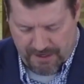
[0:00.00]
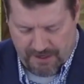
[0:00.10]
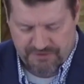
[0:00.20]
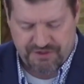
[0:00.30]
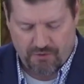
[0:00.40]

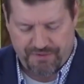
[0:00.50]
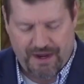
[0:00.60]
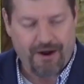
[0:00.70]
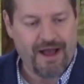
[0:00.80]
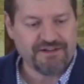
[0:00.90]
And so
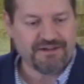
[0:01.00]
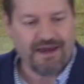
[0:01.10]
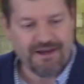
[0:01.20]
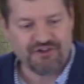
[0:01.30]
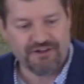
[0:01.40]
without
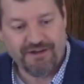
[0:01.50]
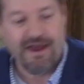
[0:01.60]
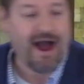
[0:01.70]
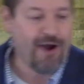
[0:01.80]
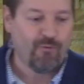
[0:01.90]

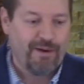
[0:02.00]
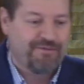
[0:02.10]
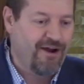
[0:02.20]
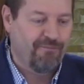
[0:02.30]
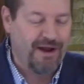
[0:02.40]
hesitation, I whipped
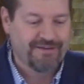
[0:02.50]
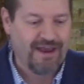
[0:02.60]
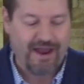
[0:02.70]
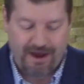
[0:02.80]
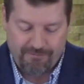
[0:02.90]
out my
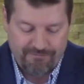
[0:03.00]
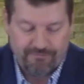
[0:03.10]
tab.